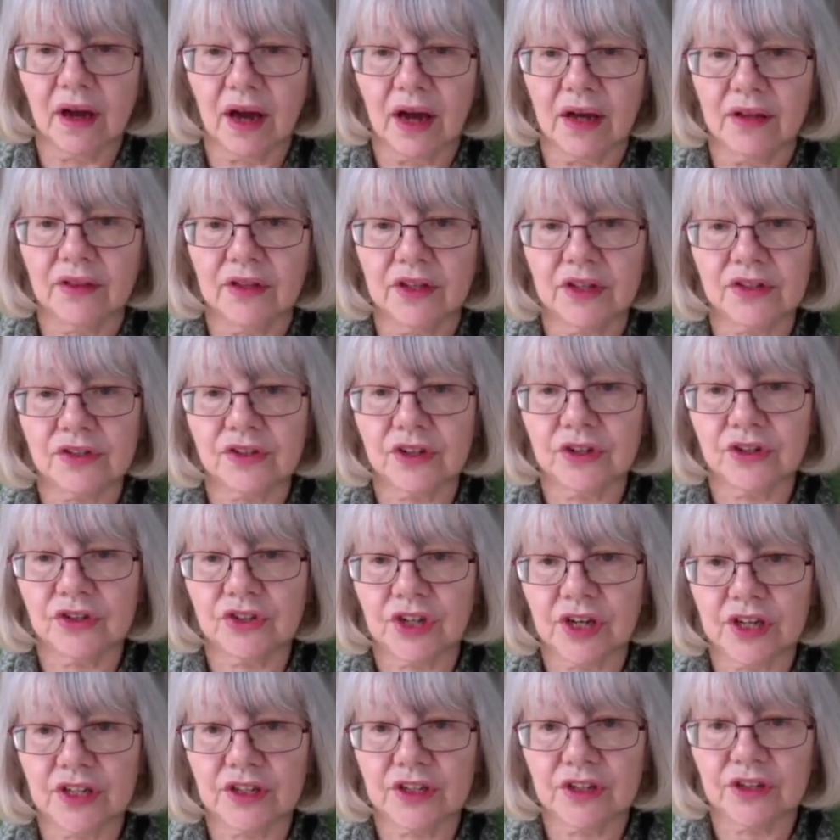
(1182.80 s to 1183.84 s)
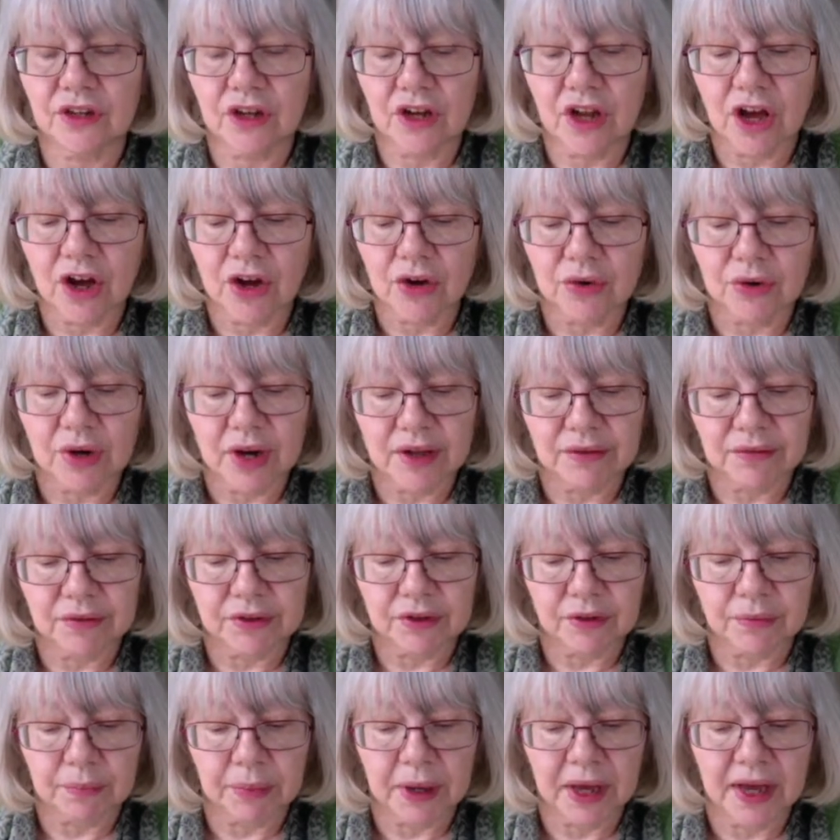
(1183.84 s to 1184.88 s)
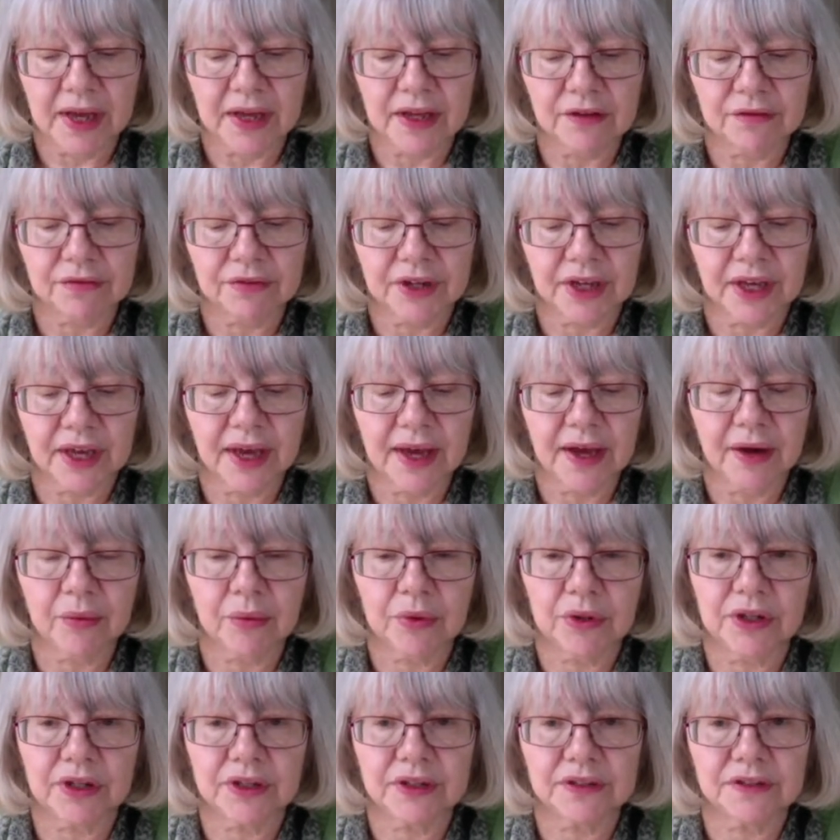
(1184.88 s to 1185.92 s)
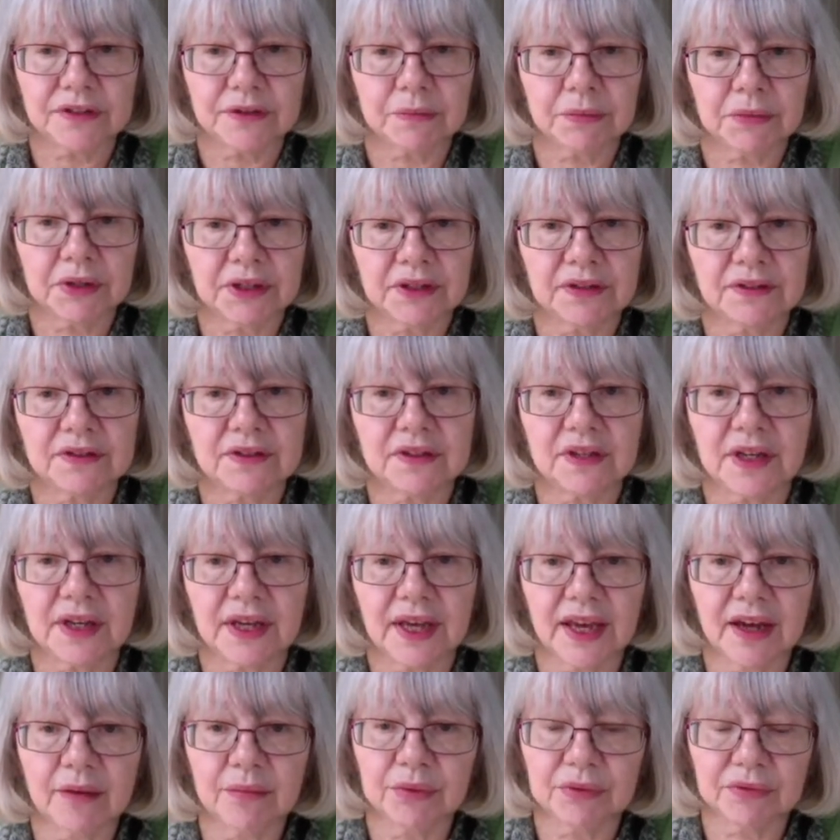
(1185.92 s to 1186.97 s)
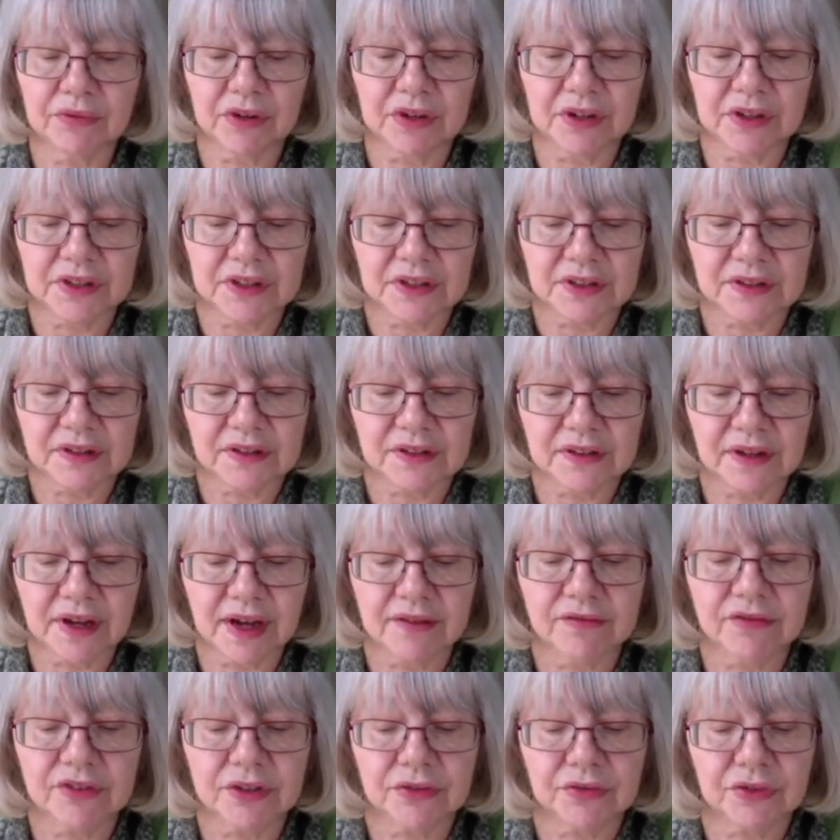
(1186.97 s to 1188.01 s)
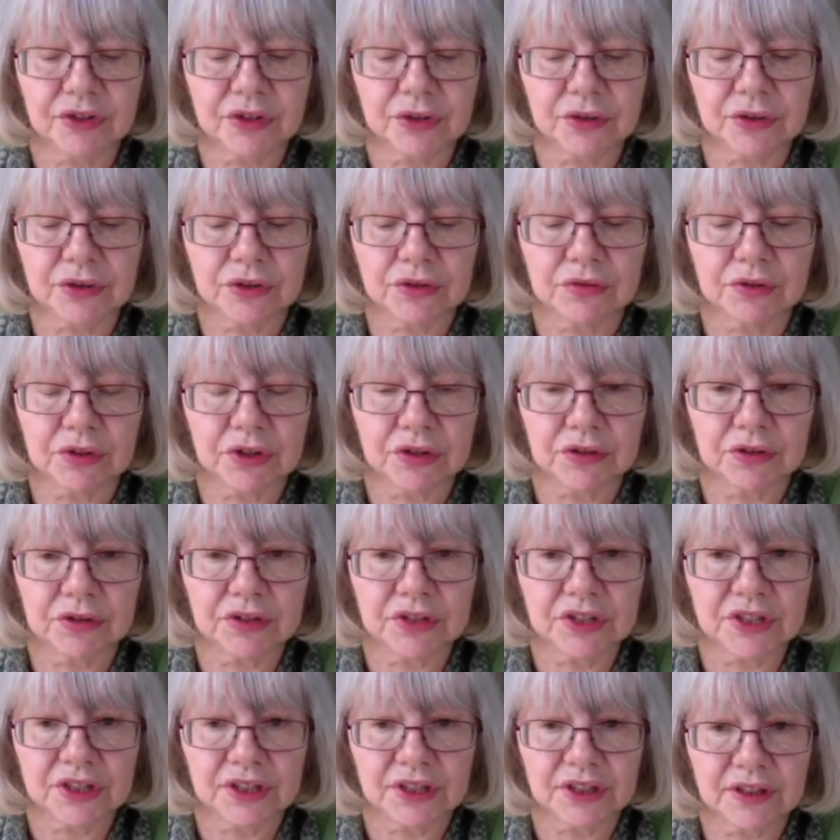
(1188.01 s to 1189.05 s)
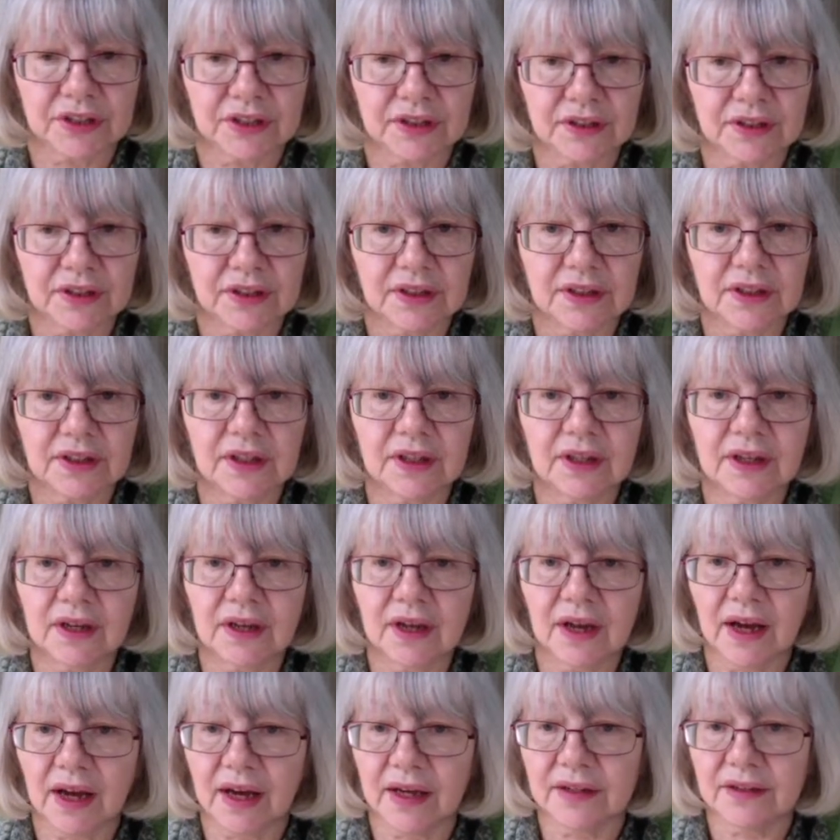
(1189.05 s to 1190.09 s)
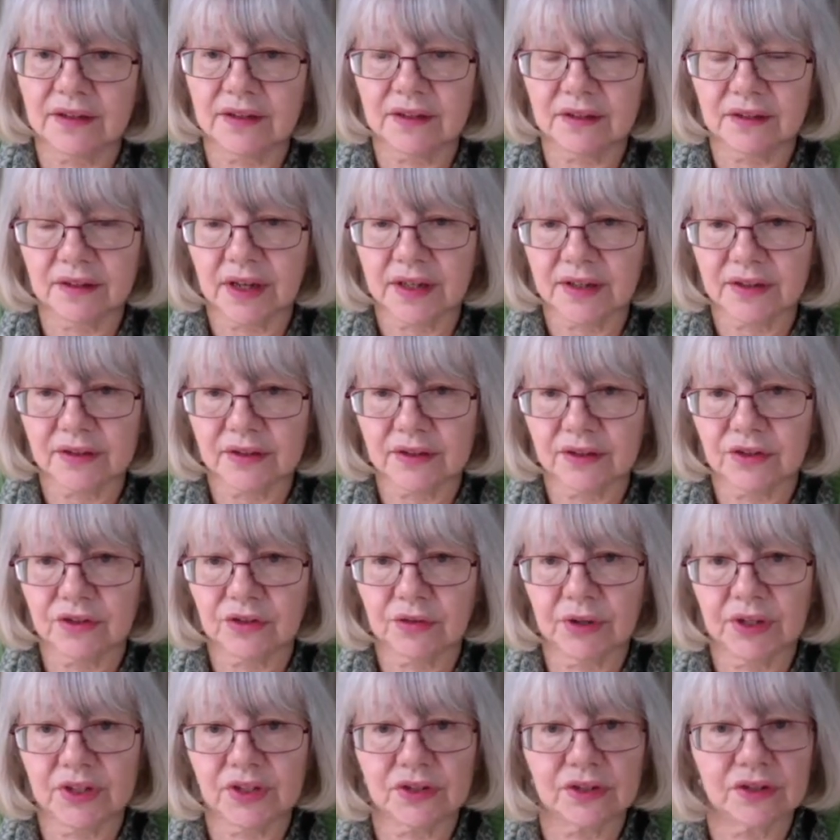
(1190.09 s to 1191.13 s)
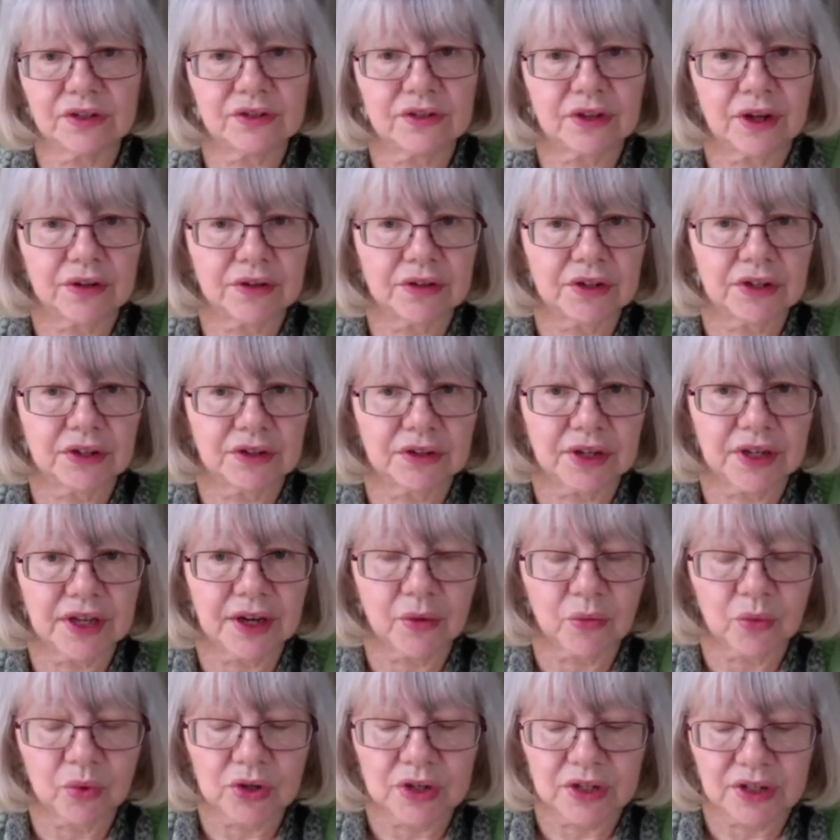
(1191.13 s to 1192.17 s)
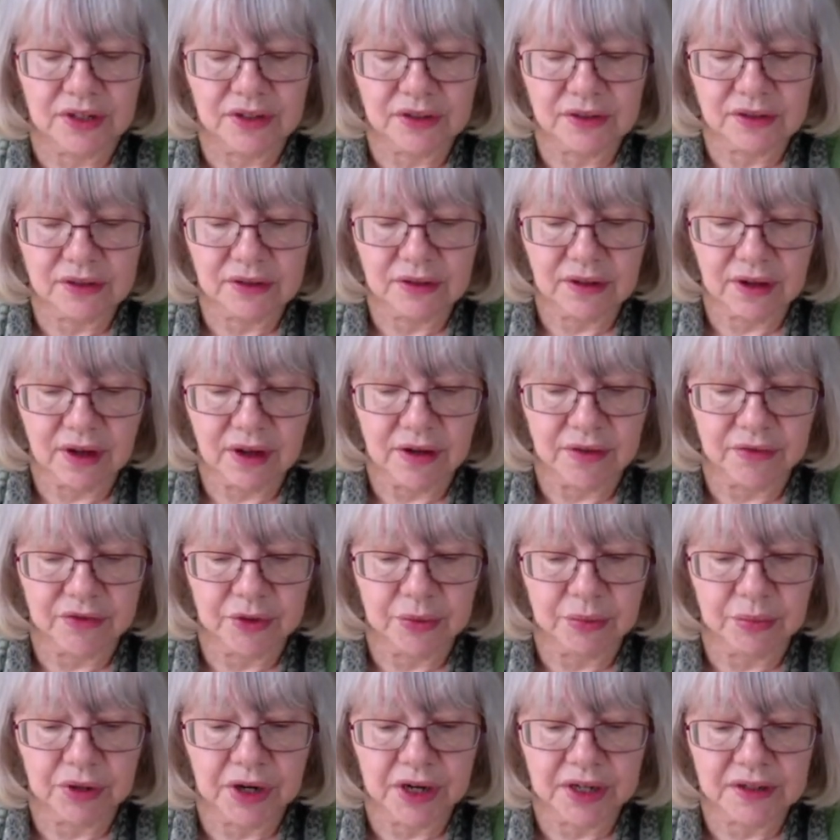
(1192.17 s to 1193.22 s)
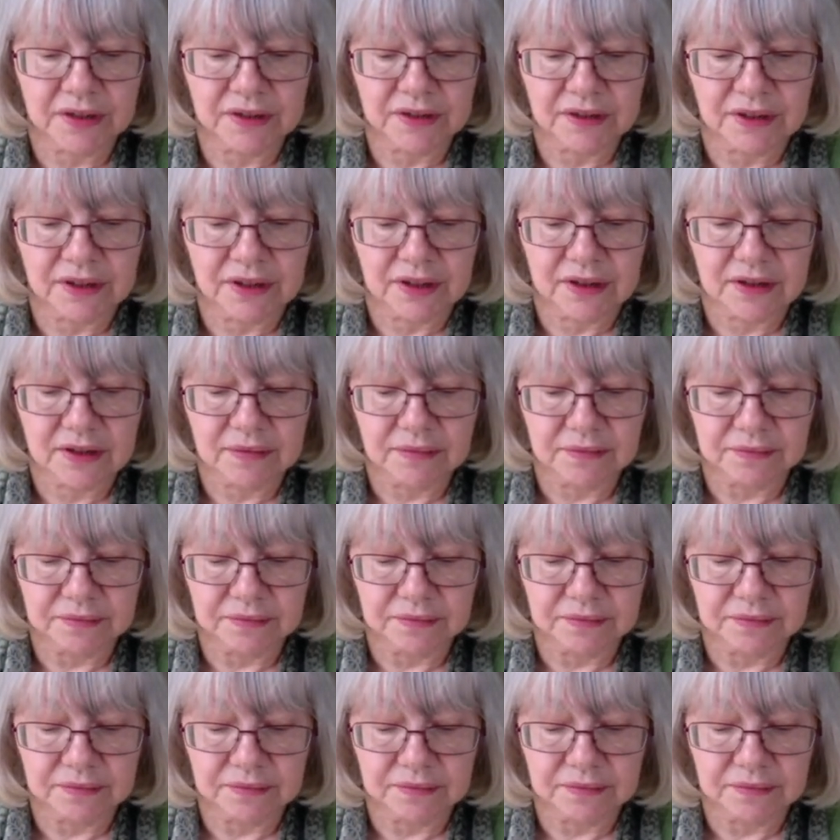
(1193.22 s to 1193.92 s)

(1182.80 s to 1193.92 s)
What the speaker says: And the associated low level of pay for care workers means that care providers have difficulty recruiting, and that situation is only going to get worse after Brexit.